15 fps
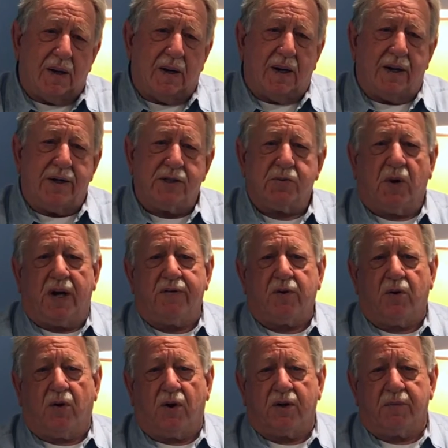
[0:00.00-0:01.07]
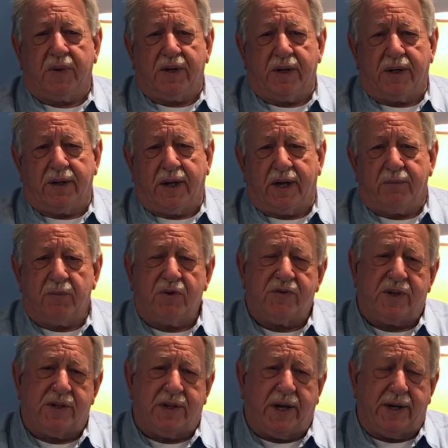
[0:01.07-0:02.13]
And his wife called me and they had
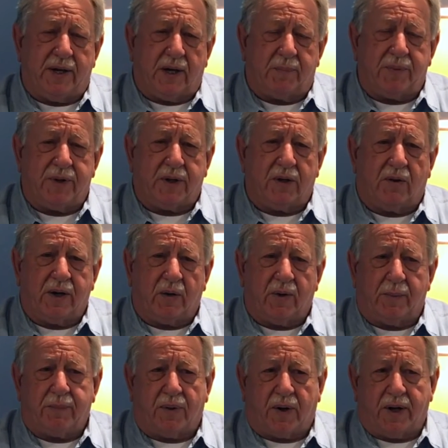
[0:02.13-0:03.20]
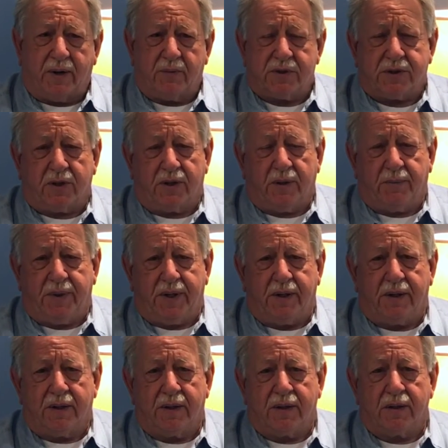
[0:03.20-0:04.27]
moved the date up and the going away party was going to
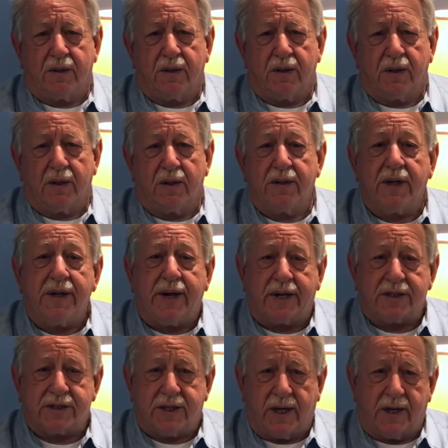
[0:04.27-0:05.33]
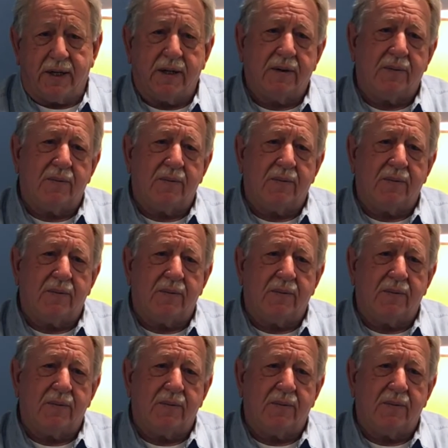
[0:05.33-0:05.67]
be the next day.